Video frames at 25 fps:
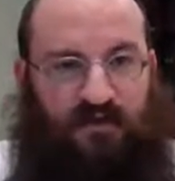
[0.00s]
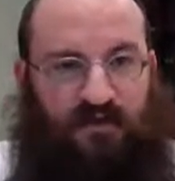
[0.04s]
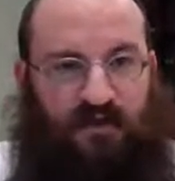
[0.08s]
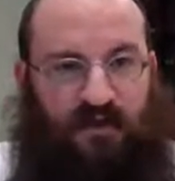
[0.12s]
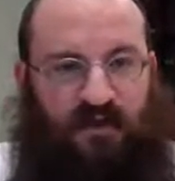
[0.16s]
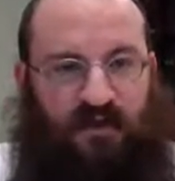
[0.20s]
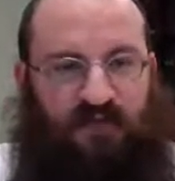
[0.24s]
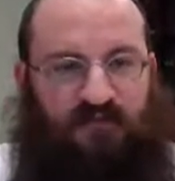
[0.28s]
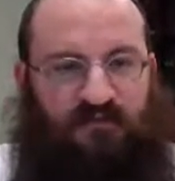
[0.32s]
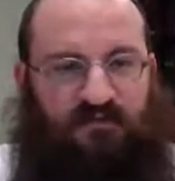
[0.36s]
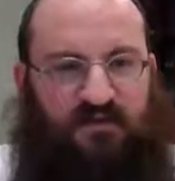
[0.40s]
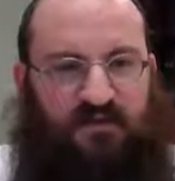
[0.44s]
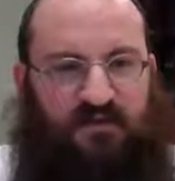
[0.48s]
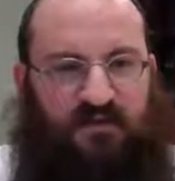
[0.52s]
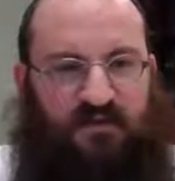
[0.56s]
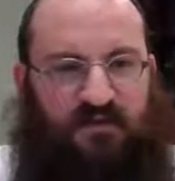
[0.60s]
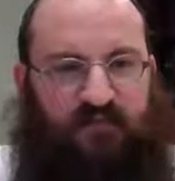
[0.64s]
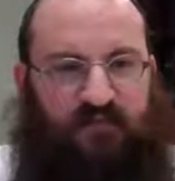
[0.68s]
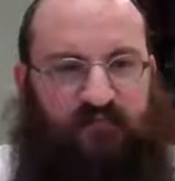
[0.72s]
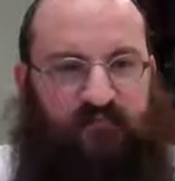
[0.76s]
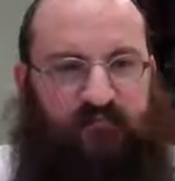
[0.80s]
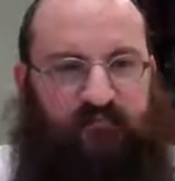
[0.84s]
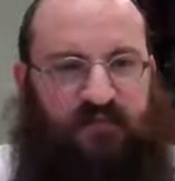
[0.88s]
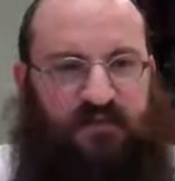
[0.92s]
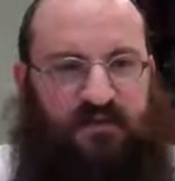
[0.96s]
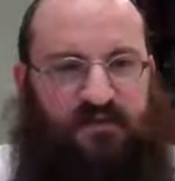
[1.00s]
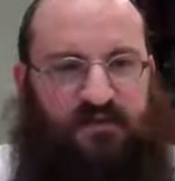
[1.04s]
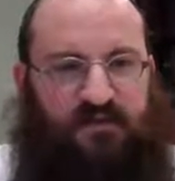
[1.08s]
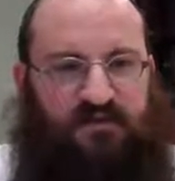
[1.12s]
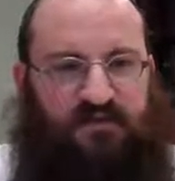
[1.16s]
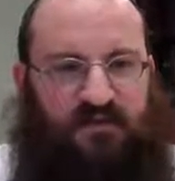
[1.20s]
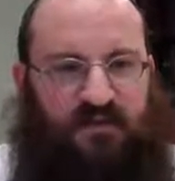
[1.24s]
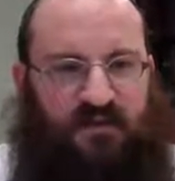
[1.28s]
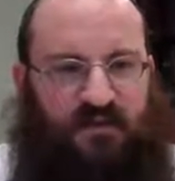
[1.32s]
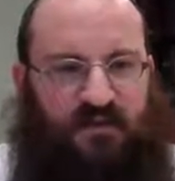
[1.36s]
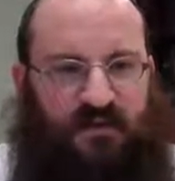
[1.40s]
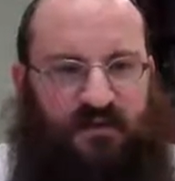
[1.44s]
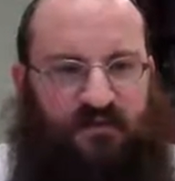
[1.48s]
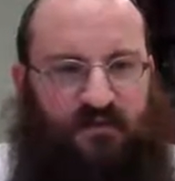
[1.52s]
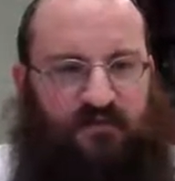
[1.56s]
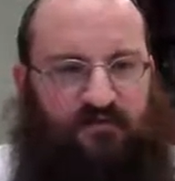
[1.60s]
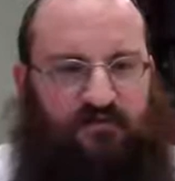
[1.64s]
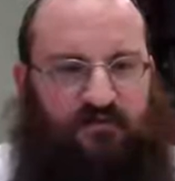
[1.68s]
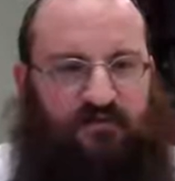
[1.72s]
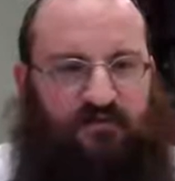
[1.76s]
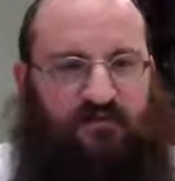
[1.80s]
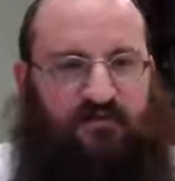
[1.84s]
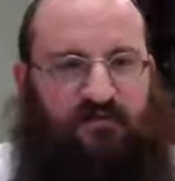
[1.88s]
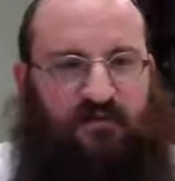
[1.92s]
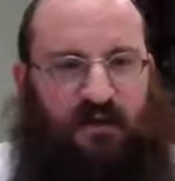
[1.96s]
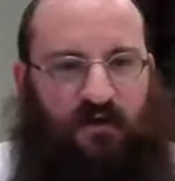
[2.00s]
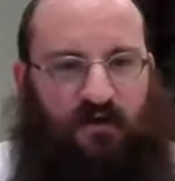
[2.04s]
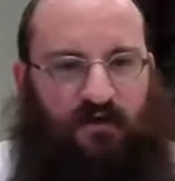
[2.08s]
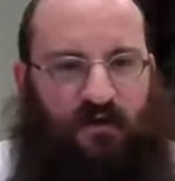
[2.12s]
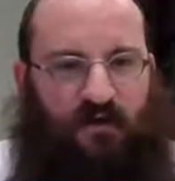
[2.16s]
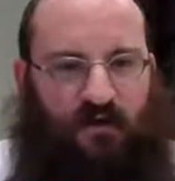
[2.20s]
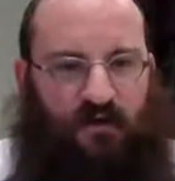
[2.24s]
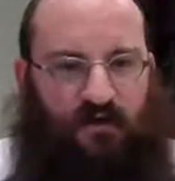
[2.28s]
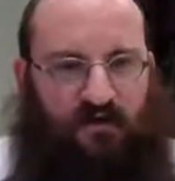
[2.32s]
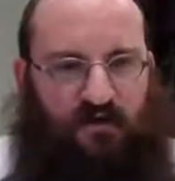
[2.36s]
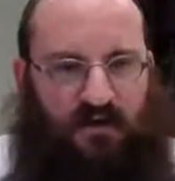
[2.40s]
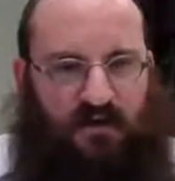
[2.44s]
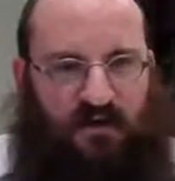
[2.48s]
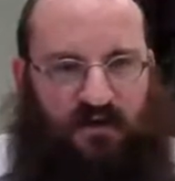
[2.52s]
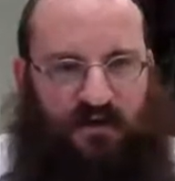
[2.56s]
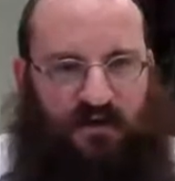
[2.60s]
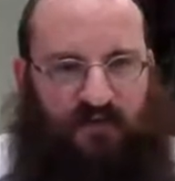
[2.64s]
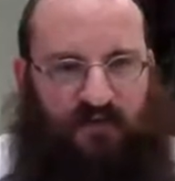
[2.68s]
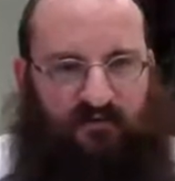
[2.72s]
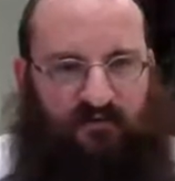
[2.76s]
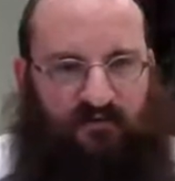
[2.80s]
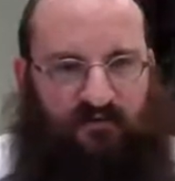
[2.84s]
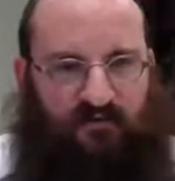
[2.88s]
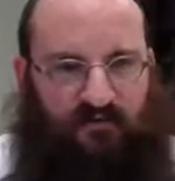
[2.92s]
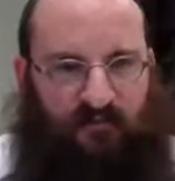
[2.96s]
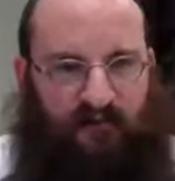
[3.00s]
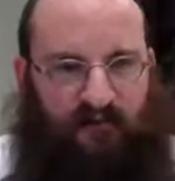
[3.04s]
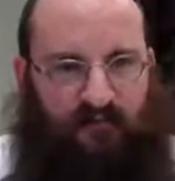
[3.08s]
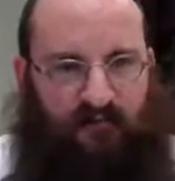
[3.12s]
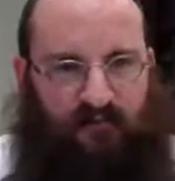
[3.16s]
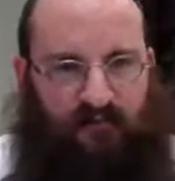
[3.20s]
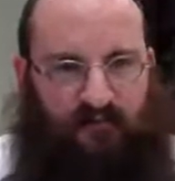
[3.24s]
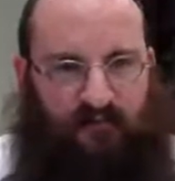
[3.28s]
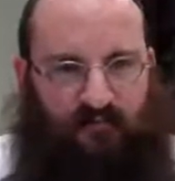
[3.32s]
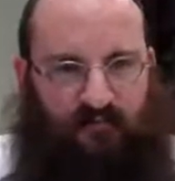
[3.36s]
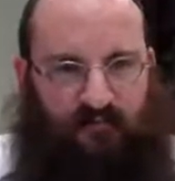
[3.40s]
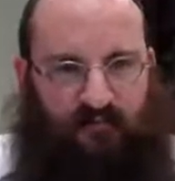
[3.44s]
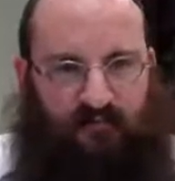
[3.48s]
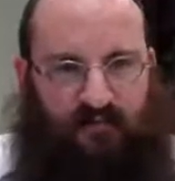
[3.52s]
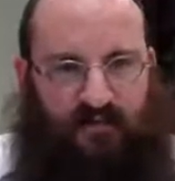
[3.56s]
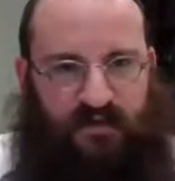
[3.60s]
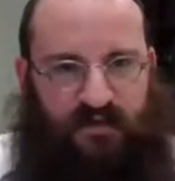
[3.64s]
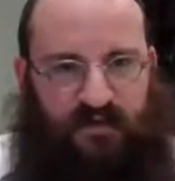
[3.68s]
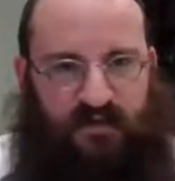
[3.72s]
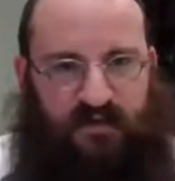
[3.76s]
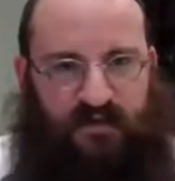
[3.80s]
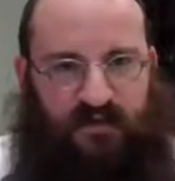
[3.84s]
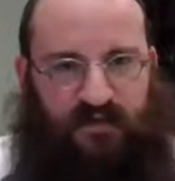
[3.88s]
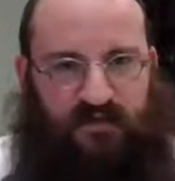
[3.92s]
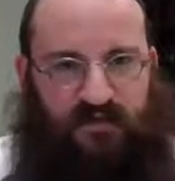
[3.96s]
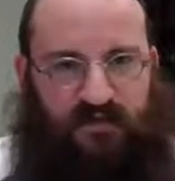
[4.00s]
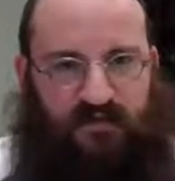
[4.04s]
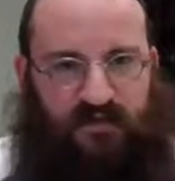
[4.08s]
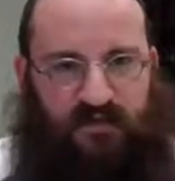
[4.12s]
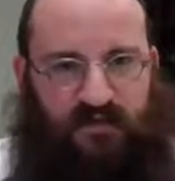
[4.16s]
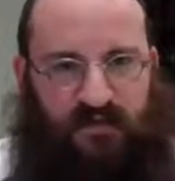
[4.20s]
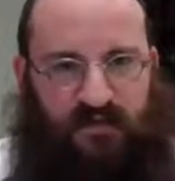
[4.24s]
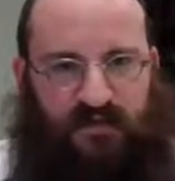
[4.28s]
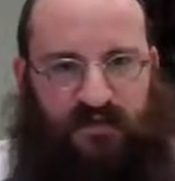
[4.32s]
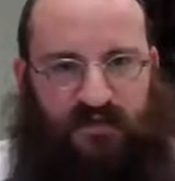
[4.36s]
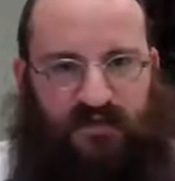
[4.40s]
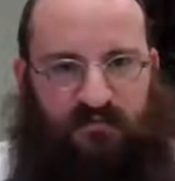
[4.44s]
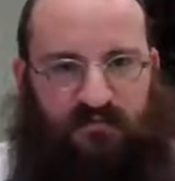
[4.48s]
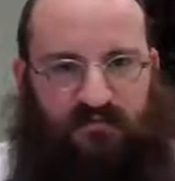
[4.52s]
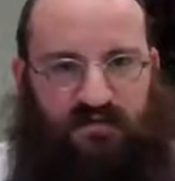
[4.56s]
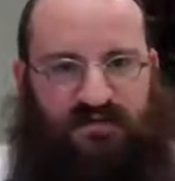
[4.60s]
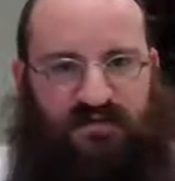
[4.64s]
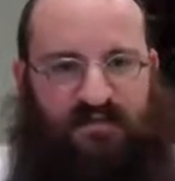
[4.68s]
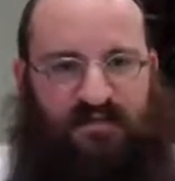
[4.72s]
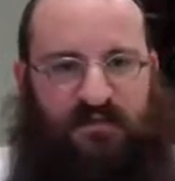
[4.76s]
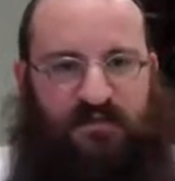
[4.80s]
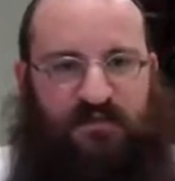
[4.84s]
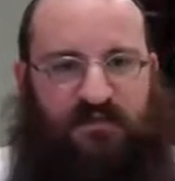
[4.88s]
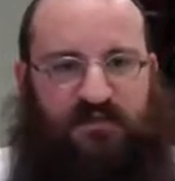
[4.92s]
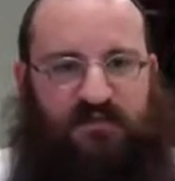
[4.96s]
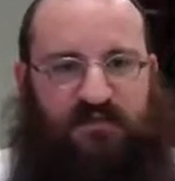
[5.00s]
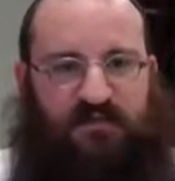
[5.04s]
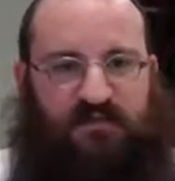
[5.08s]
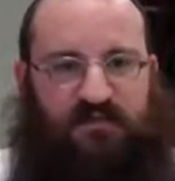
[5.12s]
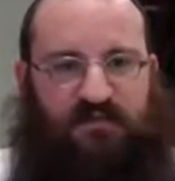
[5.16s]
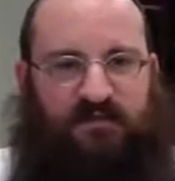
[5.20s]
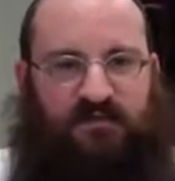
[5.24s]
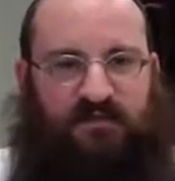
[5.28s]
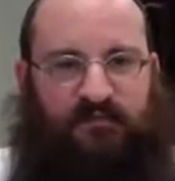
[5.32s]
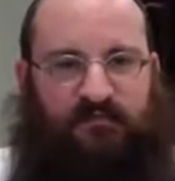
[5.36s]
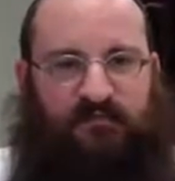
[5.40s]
even bursting and overflowing with love for Hashem. See the three stages?